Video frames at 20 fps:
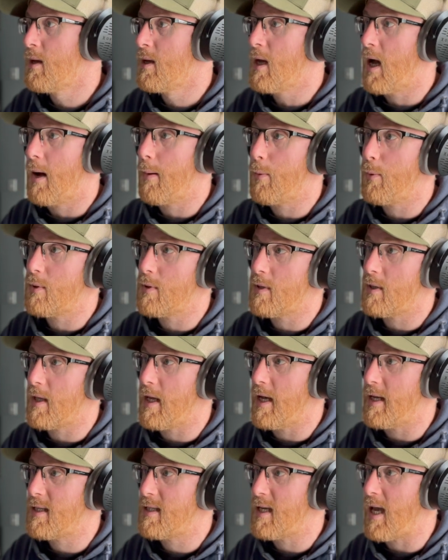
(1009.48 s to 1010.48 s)
I want
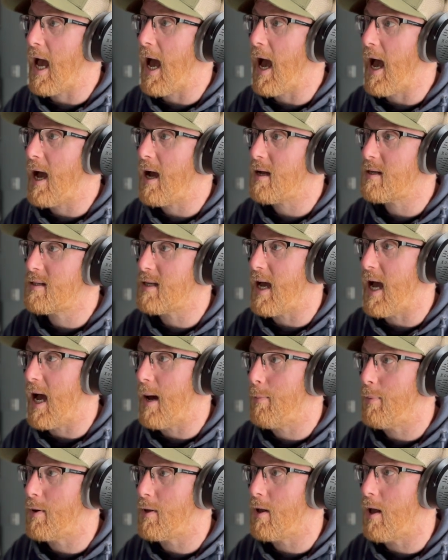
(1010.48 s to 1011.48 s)
the attack to
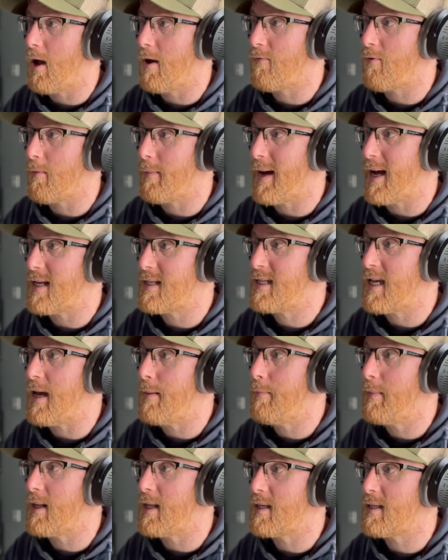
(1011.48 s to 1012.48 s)
happen over about a
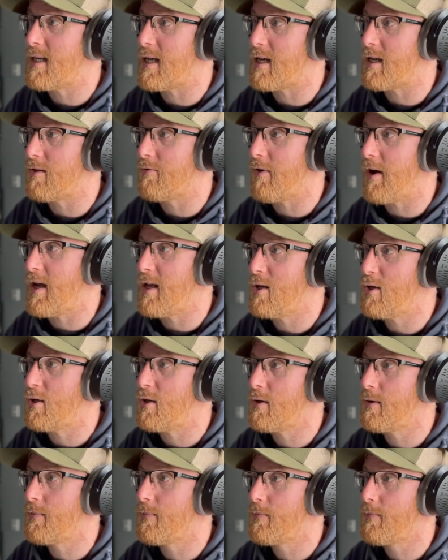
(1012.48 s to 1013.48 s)
10 millisecond range.